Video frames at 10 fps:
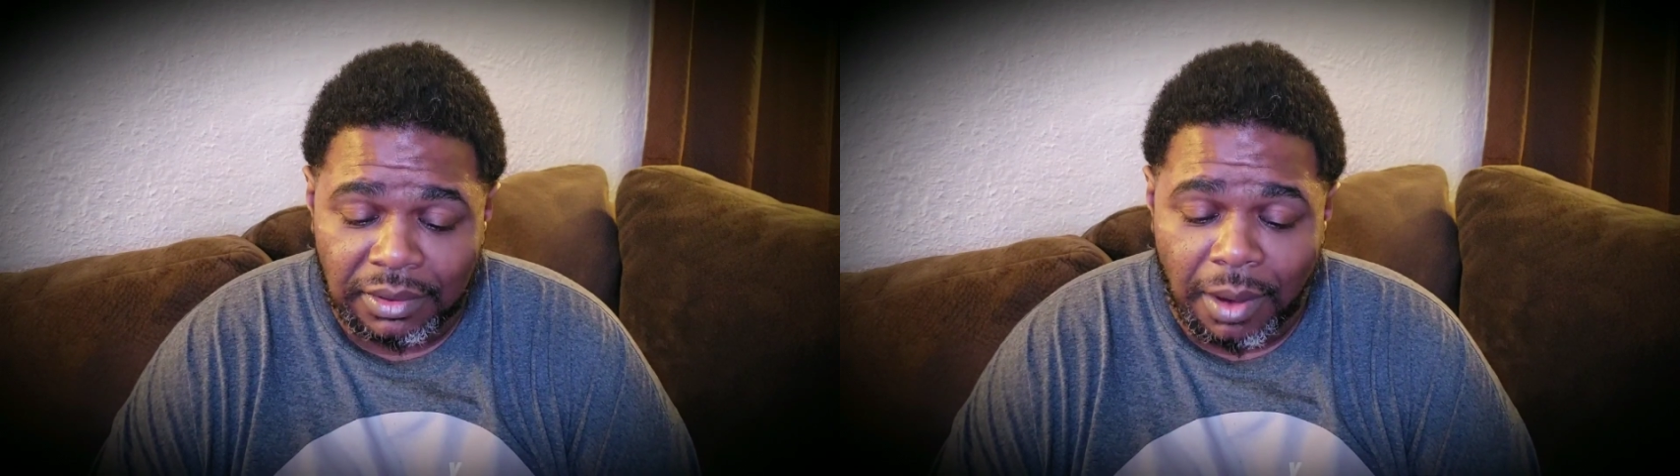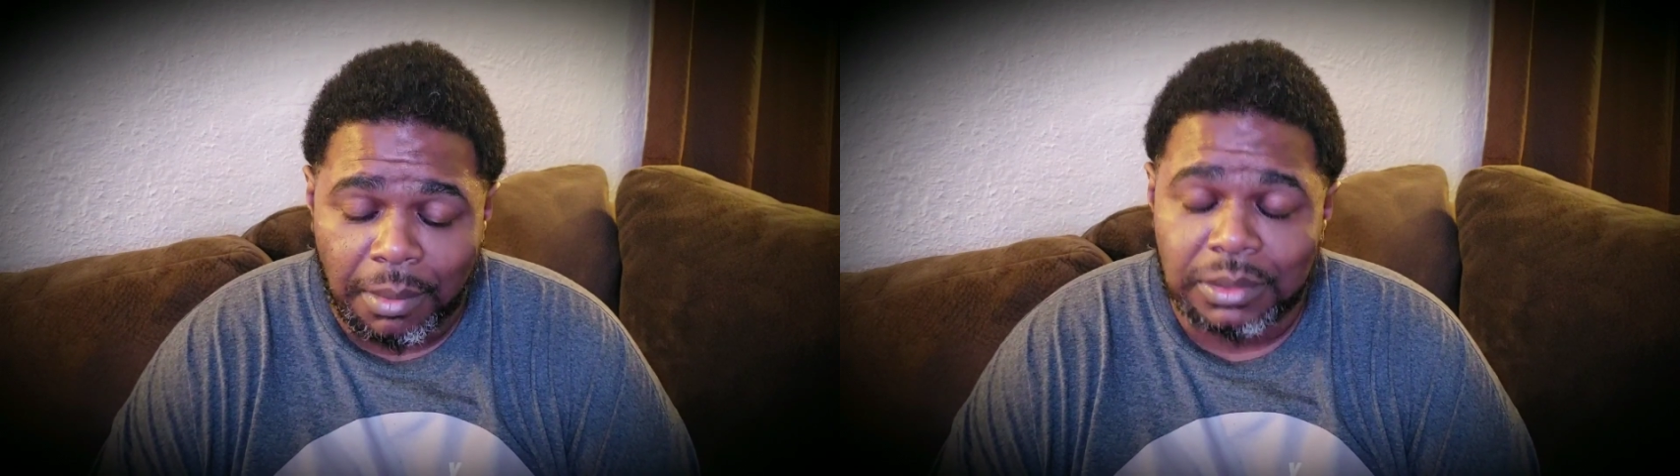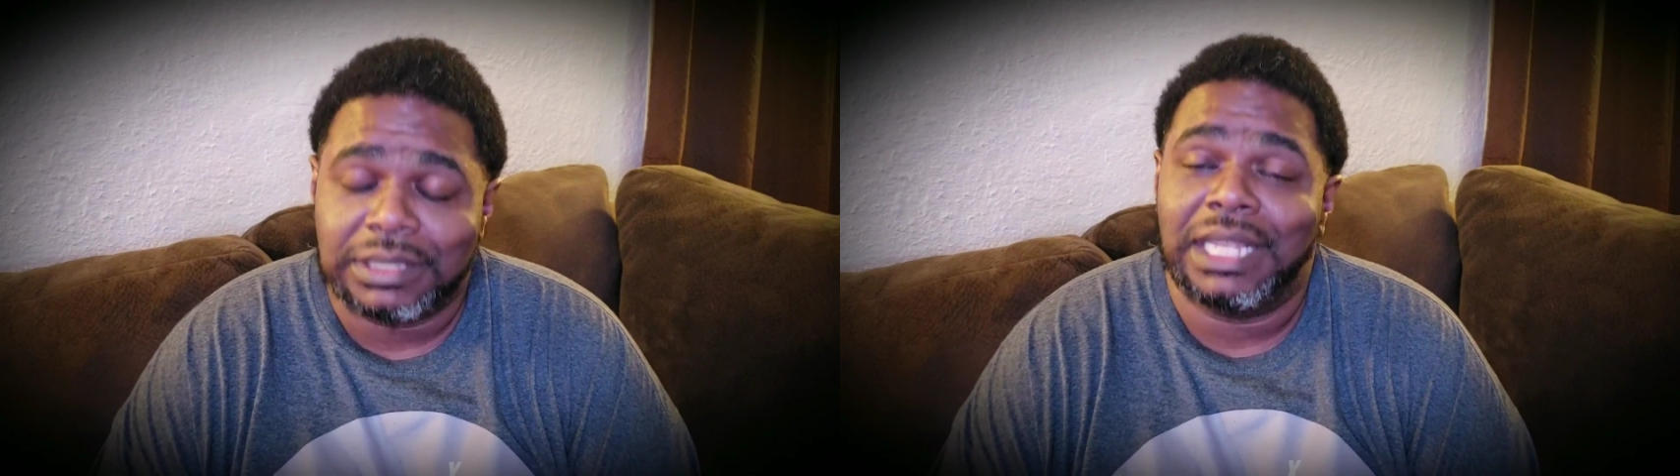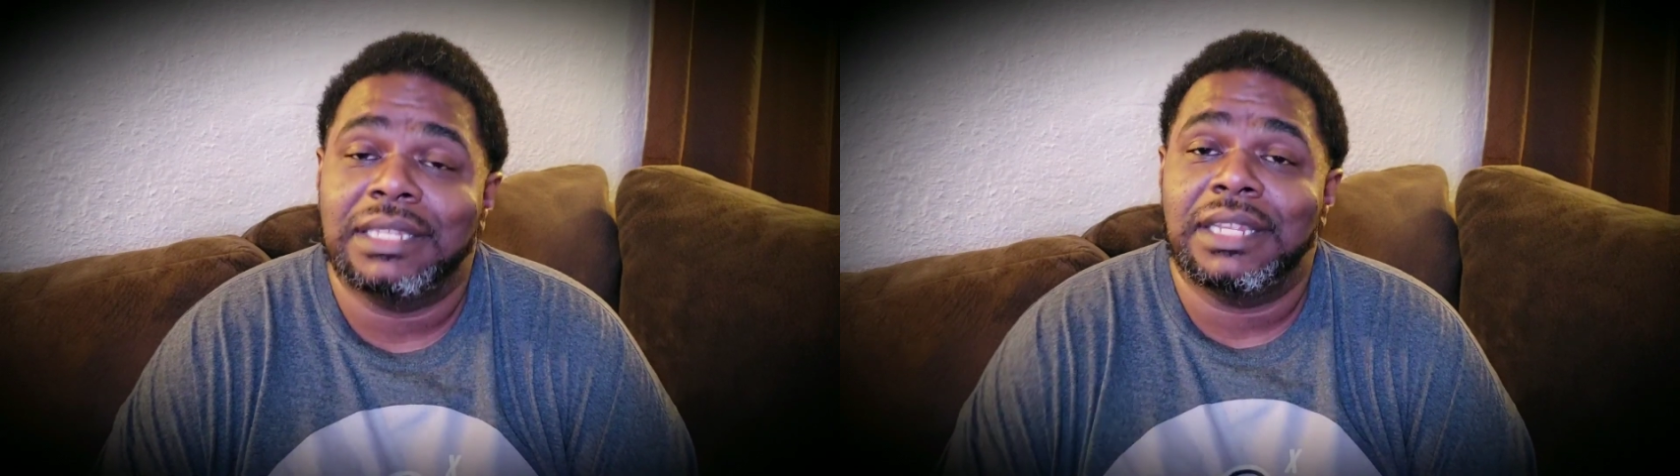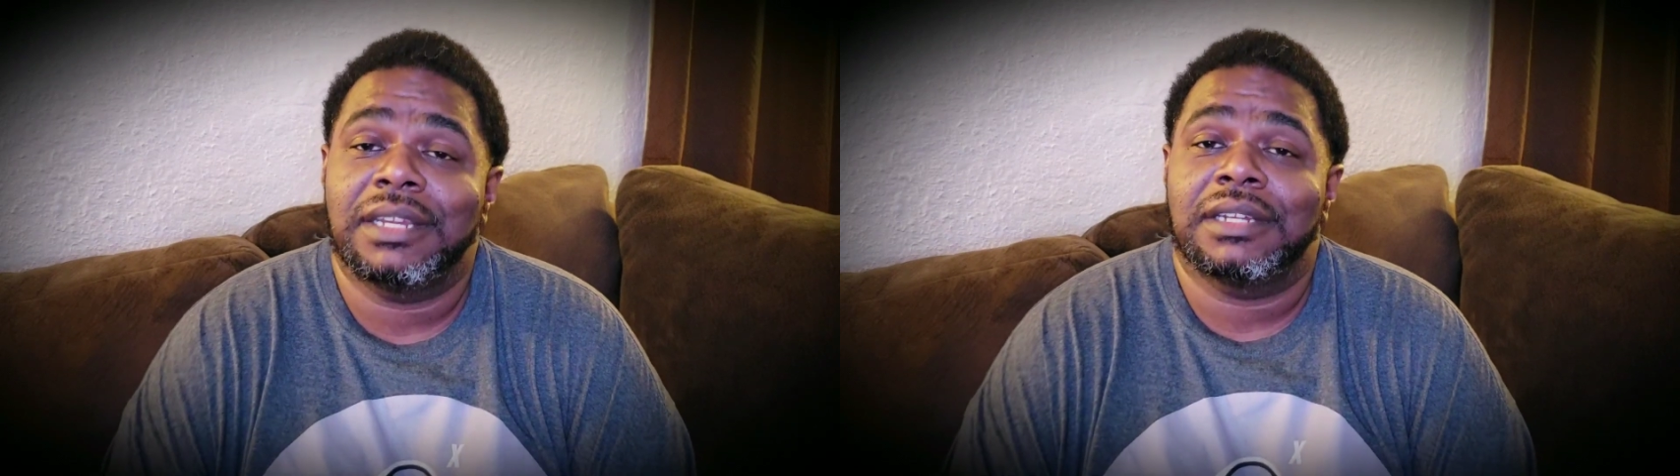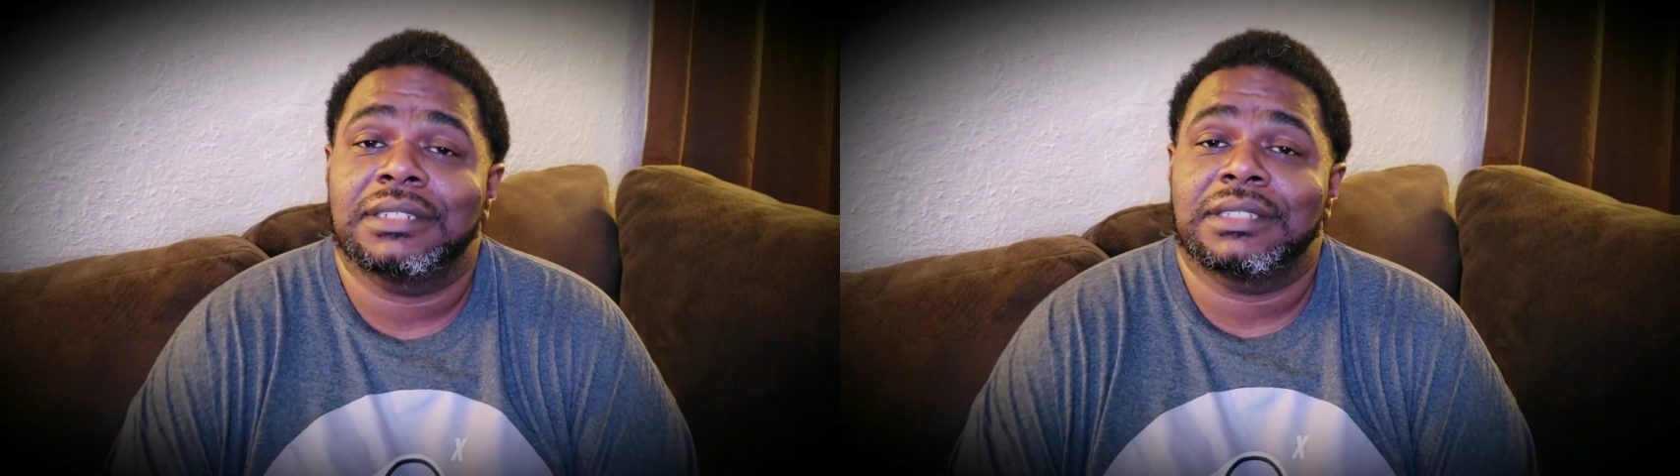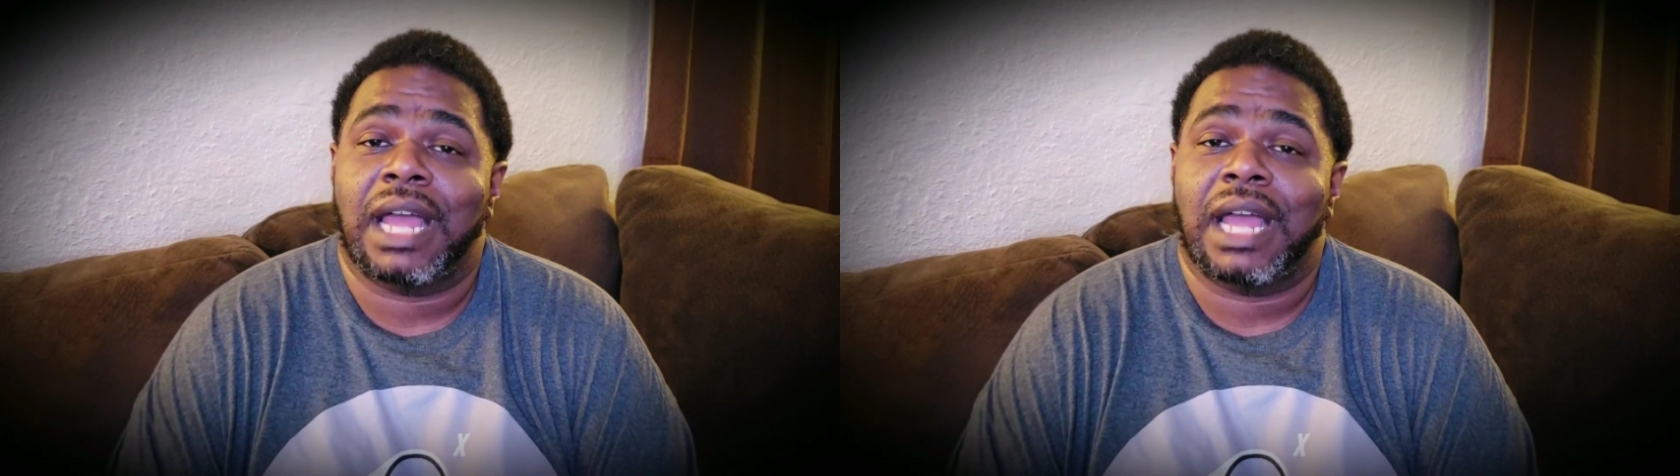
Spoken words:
almost 10 years,